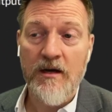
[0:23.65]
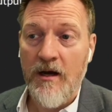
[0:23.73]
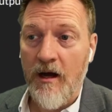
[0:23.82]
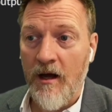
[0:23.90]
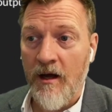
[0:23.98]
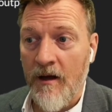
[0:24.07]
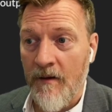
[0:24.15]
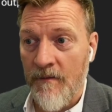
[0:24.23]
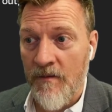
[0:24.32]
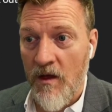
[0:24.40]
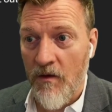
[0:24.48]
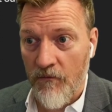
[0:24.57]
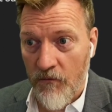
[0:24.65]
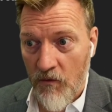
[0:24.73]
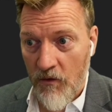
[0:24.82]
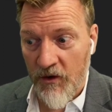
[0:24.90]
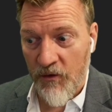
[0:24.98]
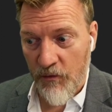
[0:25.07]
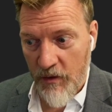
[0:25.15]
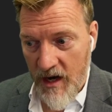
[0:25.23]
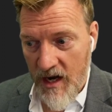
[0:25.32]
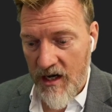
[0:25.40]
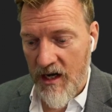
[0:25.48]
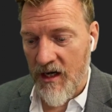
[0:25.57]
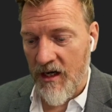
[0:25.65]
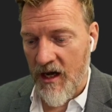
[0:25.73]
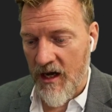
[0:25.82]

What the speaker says: for creating